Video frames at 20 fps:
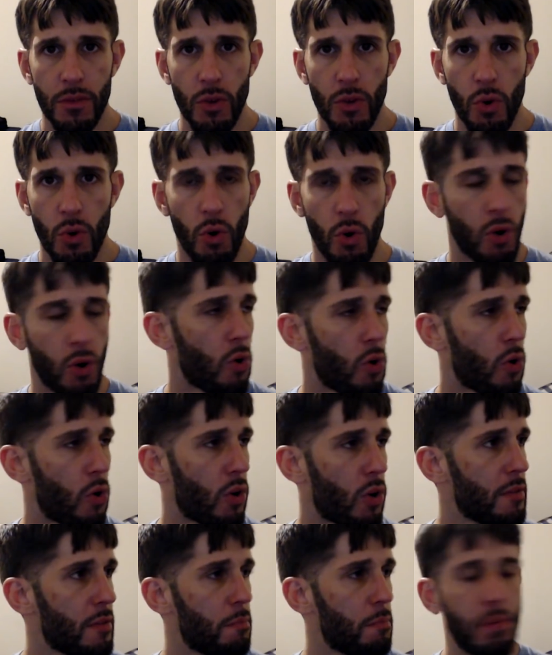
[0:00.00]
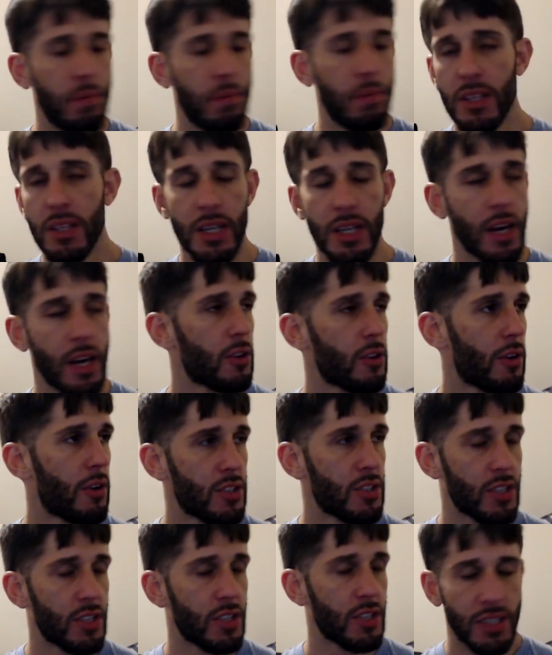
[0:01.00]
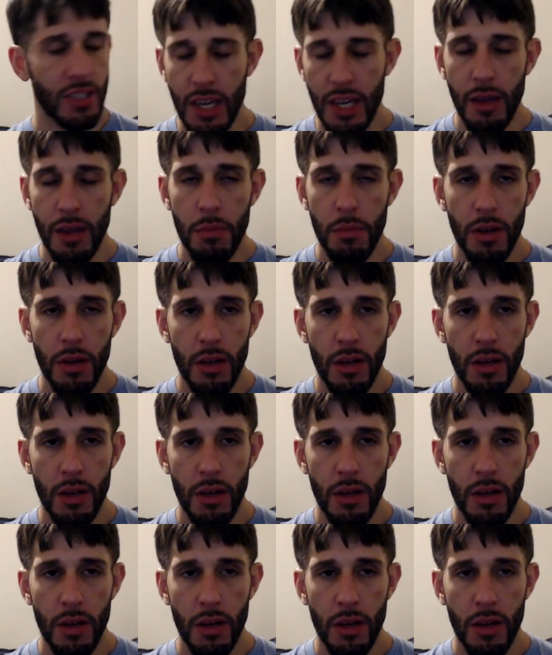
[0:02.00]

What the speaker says: or even been together as a team,